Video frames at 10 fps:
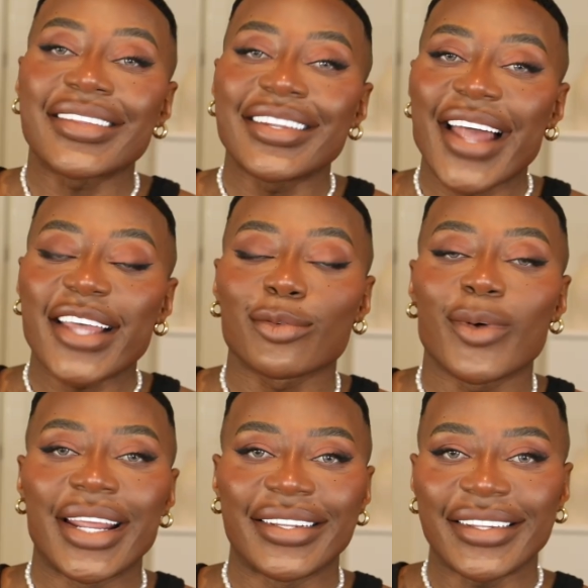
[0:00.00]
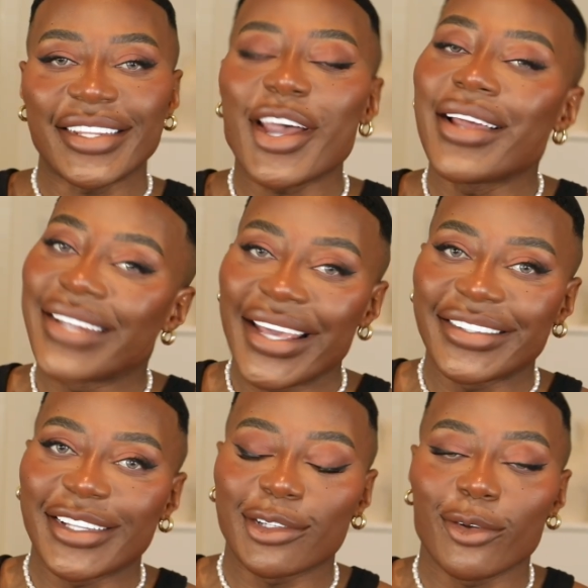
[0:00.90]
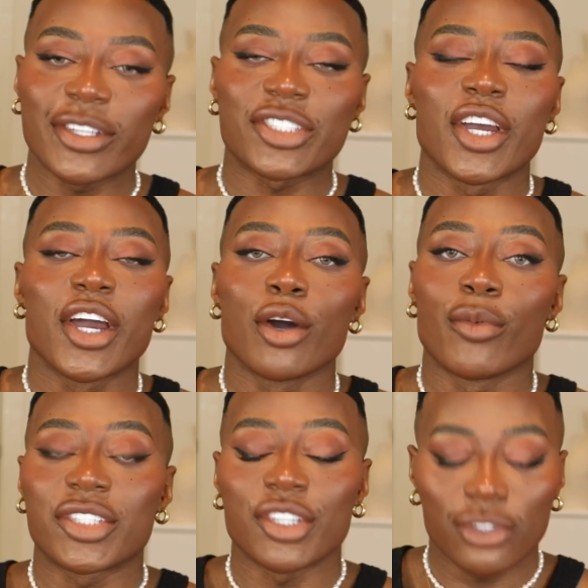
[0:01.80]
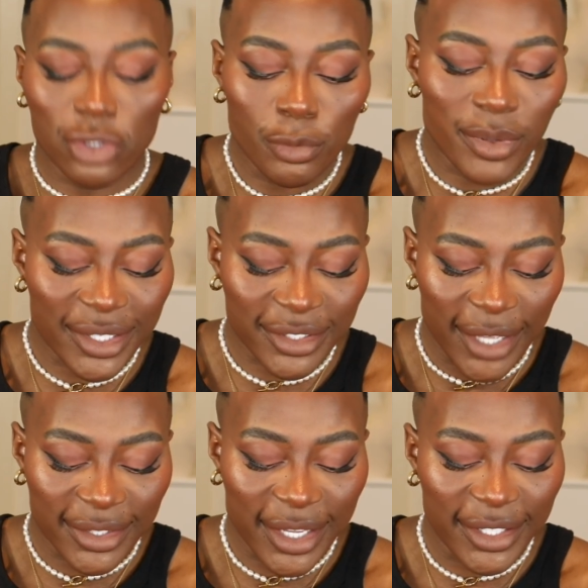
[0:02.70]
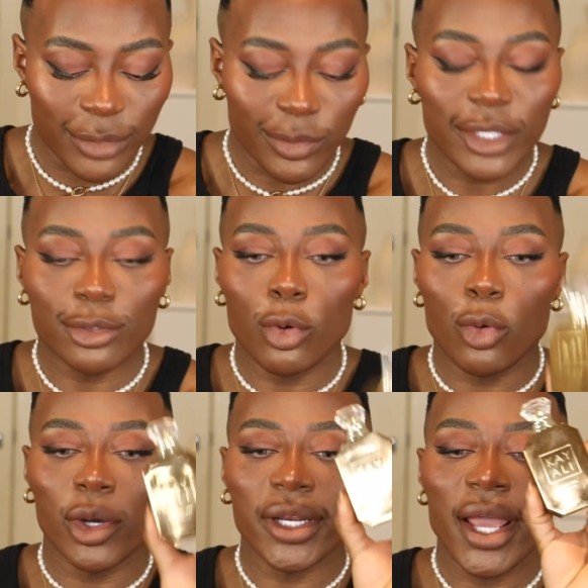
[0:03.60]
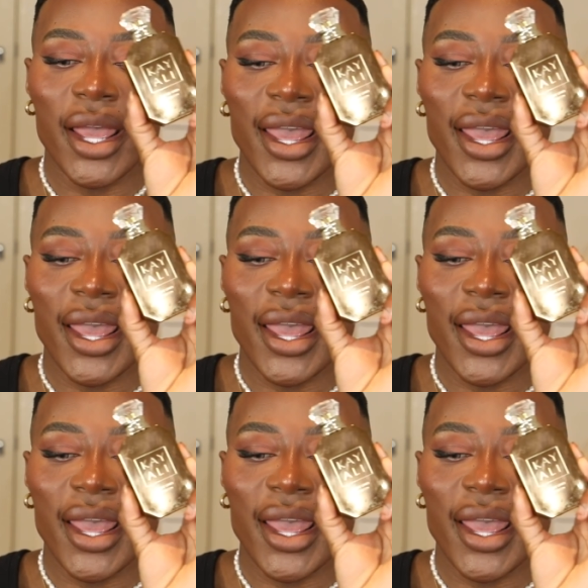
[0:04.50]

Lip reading: is the last one, and this is her latest launch, which is super exciting. And this one is called